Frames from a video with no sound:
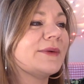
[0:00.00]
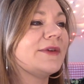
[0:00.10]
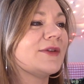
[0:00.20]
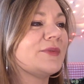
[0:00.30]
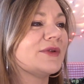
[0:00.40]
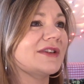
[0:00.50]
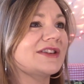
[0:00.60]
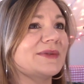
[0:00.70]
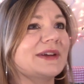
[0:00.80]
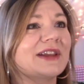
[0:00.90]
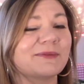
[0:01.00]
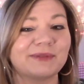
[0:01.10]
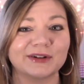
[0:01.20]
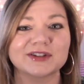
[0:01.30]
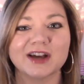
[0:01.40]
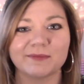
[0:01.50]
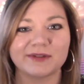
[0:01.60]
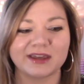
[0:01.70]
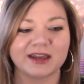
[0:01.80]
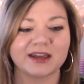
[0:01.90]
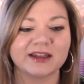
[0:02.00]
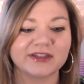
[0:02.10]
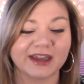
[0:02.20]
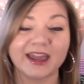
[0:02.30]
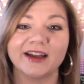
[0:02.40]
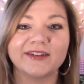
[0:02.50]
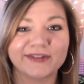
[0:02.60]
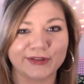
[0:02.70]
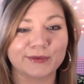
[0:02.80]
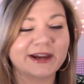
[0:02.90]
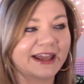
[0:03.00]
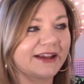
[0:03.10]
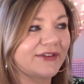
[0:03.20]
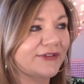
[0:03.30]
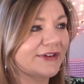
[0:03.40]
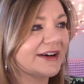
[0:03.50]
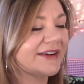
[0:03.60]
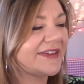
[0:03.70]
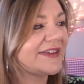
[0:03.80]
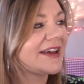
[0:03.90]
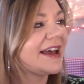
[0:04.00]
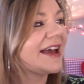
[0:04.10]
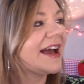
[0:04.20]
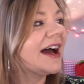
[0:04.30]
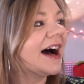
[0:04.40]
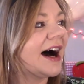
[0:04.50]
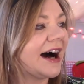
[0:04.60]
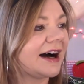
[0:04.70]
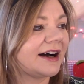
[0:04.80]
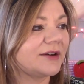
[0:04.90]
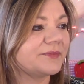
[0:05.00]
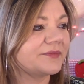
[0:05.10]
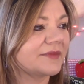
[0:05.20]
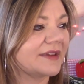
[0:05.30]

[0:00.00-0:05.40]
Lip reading: it was important that we like built up the three kids first. I